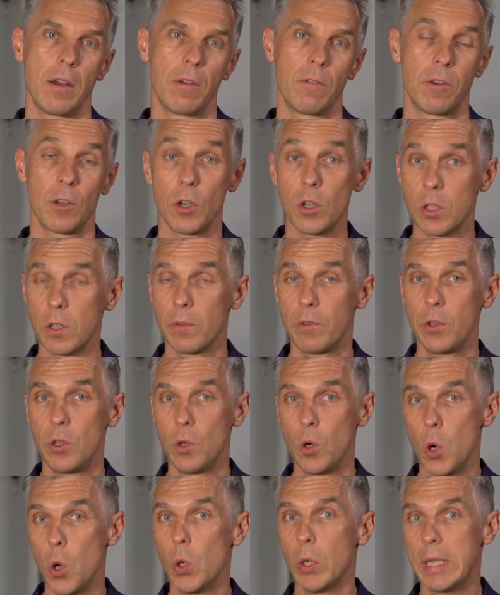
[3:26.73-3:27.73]
for those of
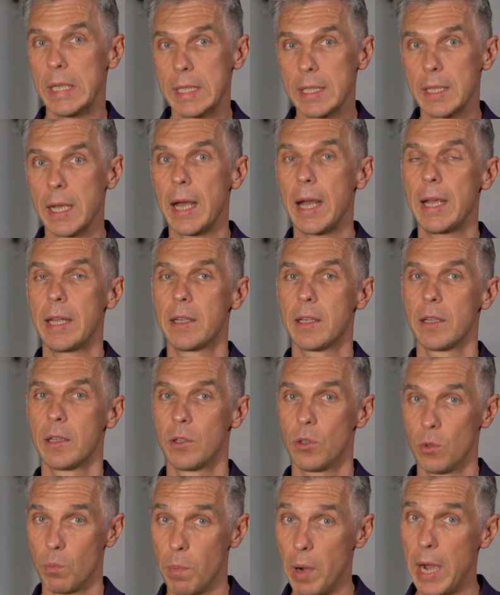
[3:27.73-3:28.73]
you who decide
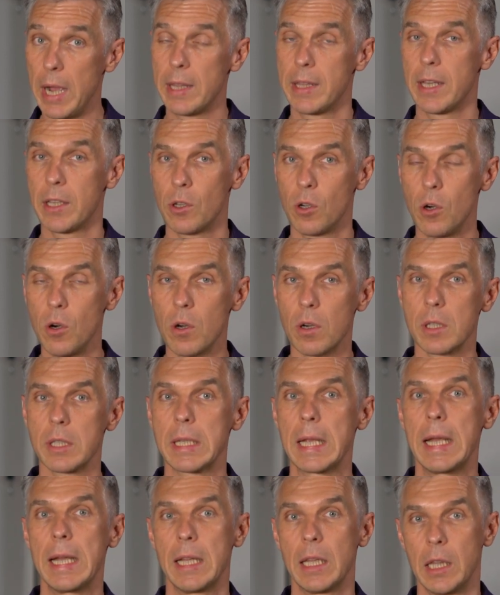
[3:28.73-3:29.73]
to buy that
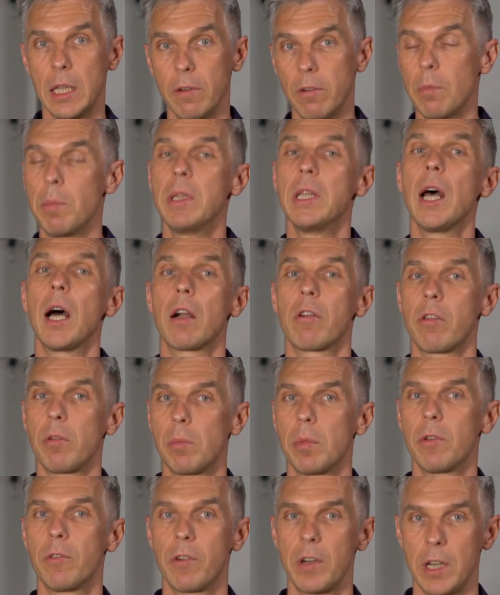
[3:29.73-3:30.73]
course, the webinar will
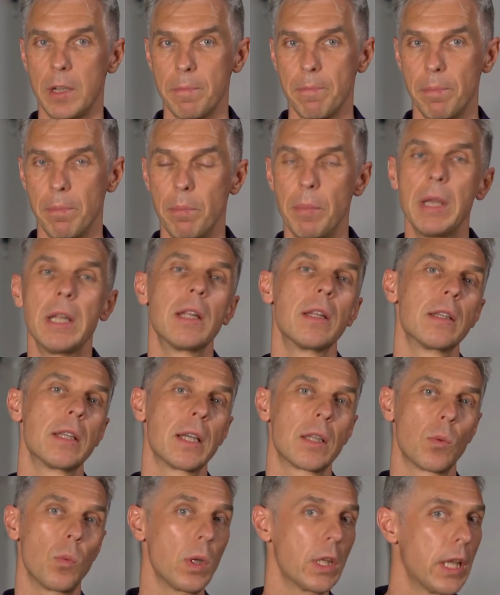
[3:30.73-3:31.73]
be free, meaning
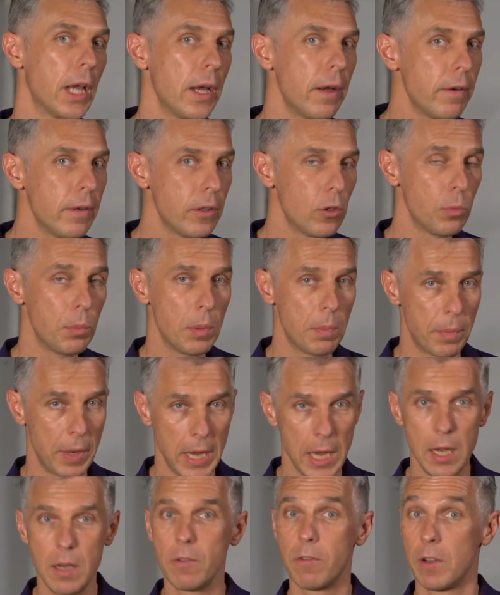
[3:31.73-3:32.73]
that whatever you'll be
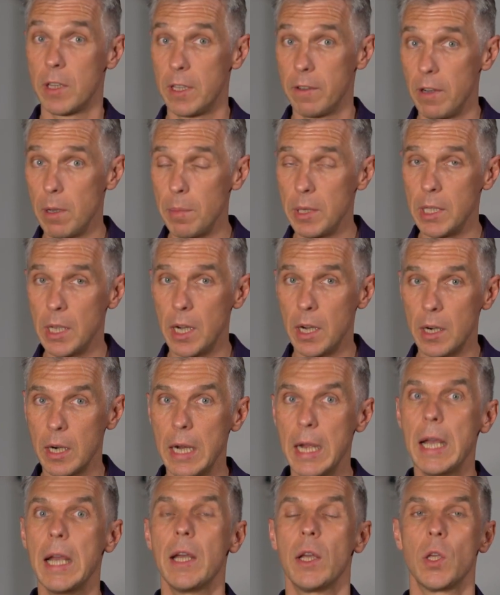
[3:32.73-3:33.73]
paying for the webinar,
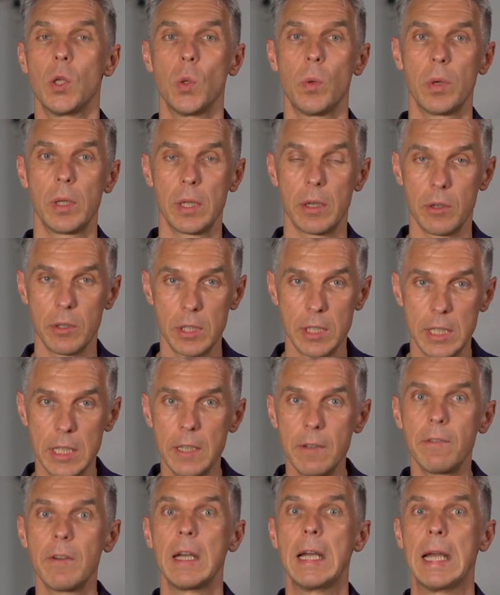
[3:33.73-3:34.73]
you will
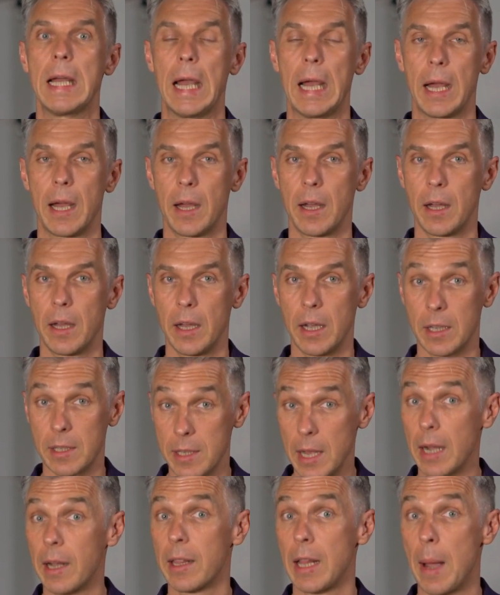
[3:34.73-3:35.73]
receive
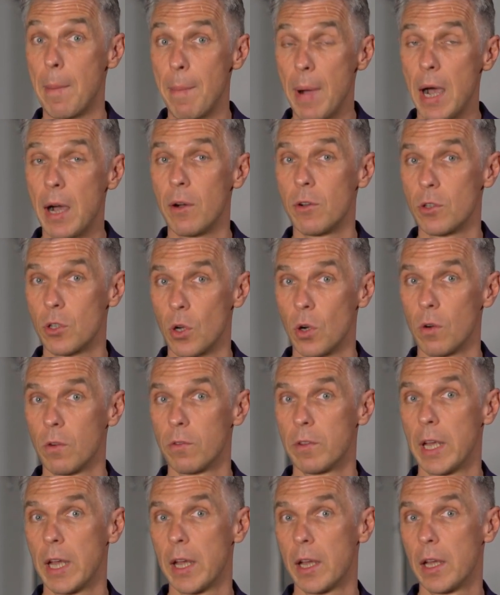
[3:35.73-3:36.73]
exact amount
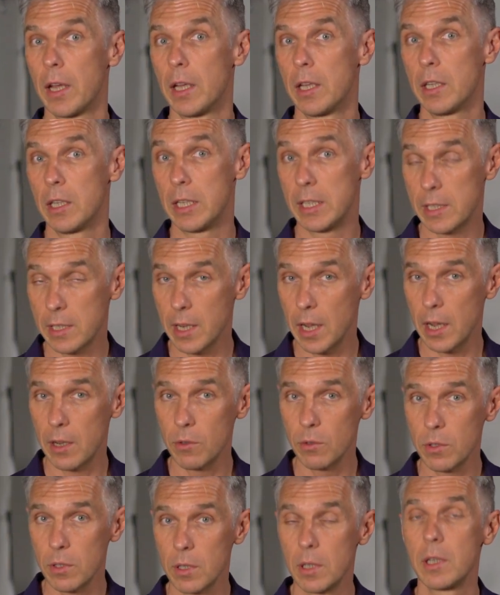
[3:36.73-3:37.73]
of the
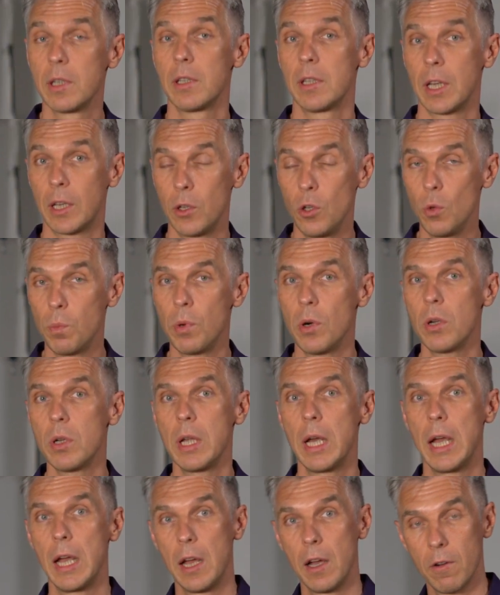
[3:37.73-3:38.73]
discount, the
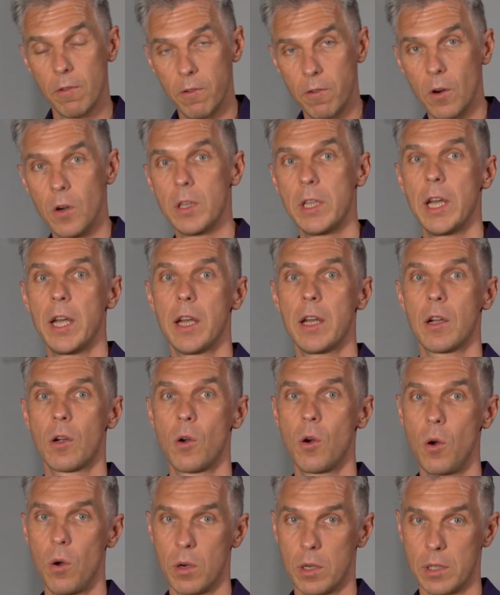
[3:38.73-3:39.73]
coupon for the
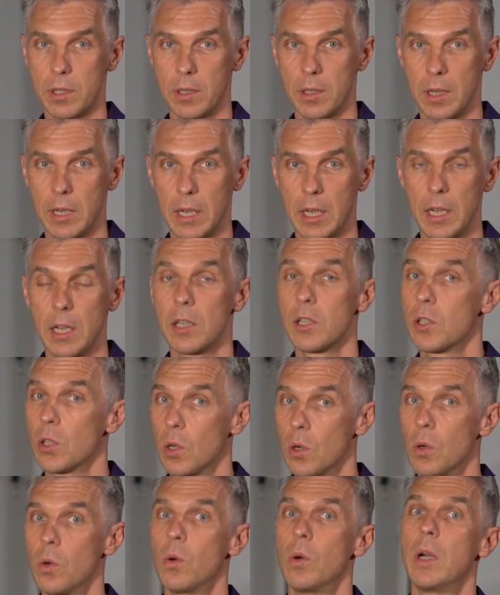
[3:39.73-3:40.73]
course.
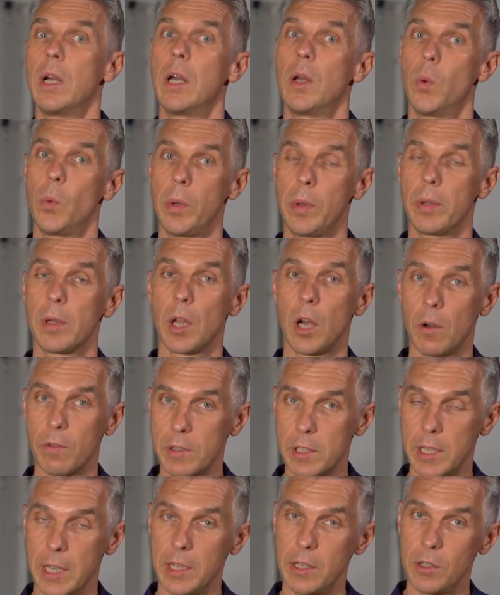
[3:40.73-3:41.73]
So we will
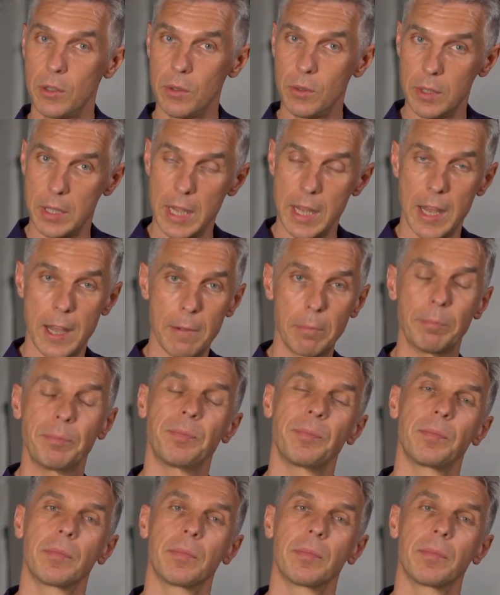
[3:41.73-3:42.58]
offset you the